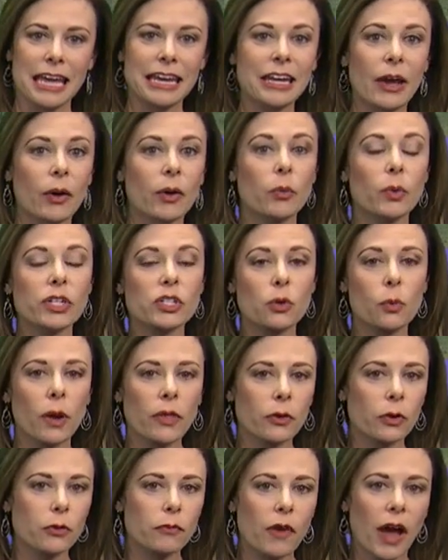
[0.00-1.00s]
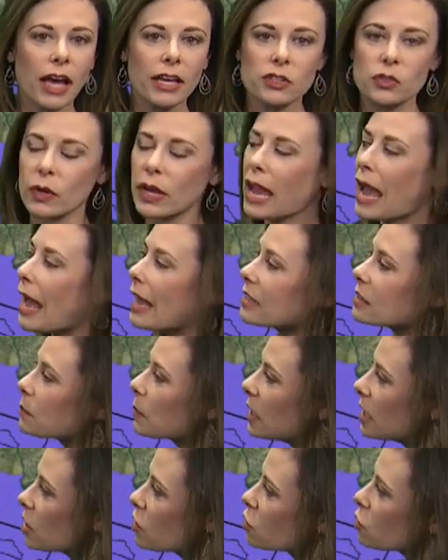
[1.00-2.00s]
Now, a winter weather advisory has
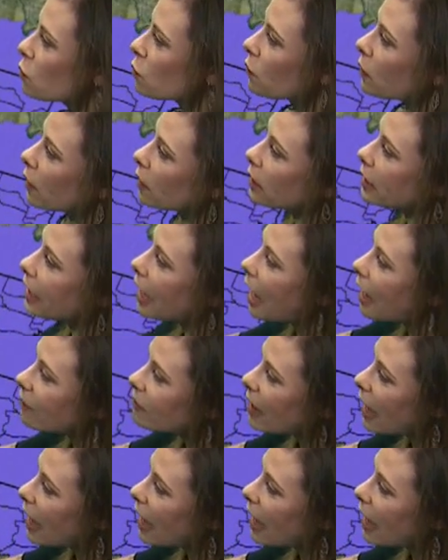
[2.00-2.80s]
been issued for the Lehigh